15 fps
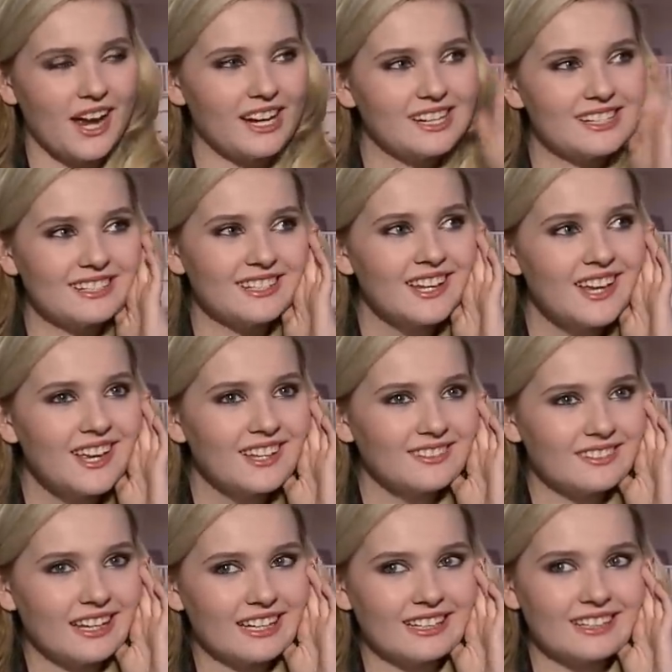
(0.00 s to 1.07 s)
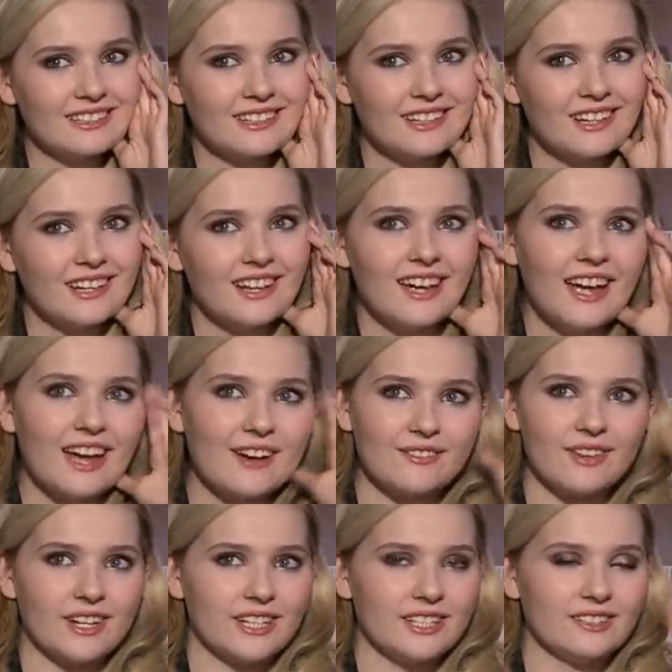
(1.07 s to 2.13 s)
I didn't, like,
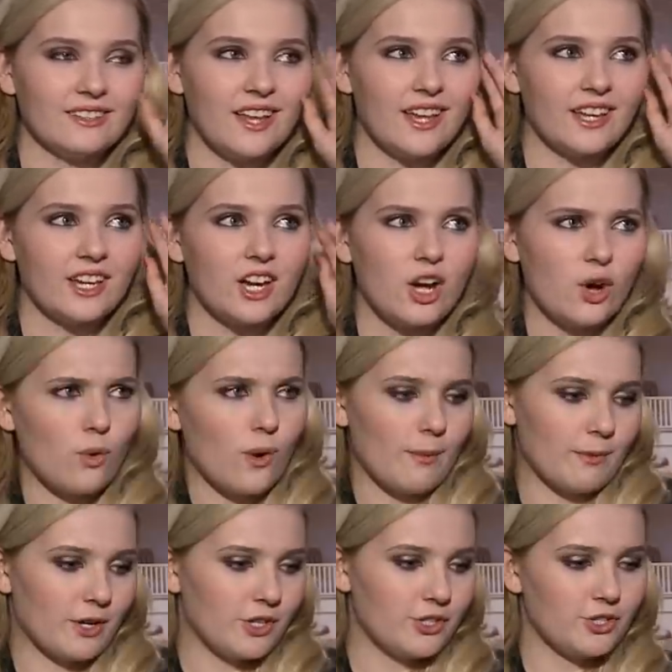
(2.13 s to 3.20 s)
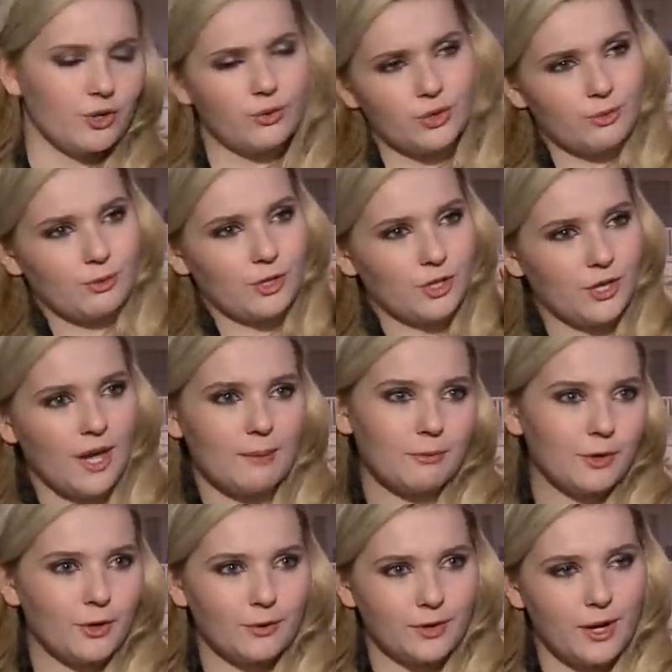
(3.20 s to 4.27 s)
have any, like, oh, I'm going to show the world I'm
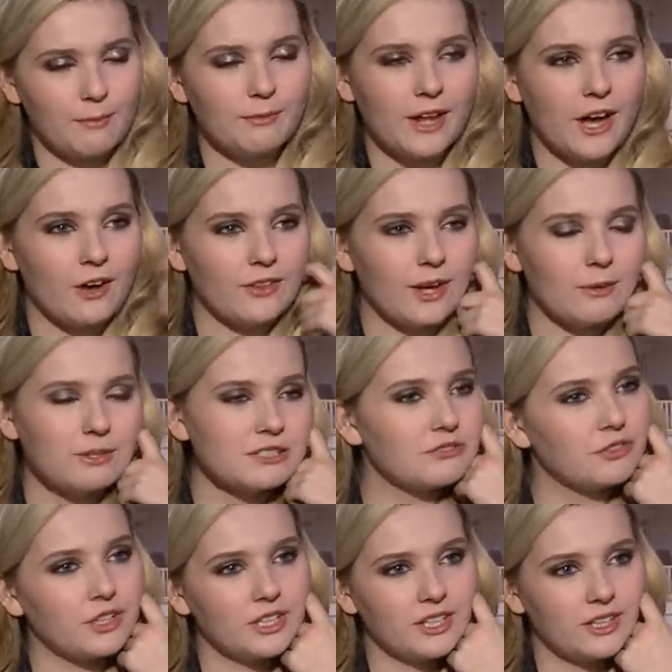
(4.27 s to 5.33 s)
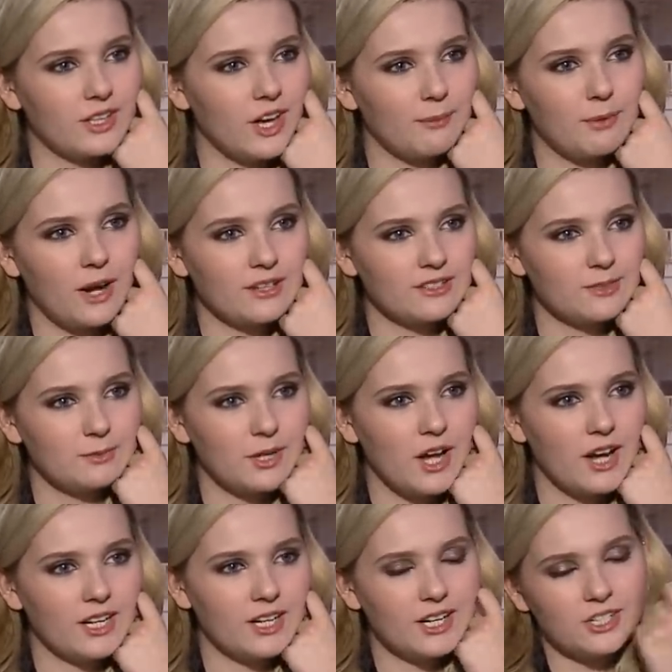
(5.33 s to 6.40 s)
grown up now. That wasn't really the thought process behind it.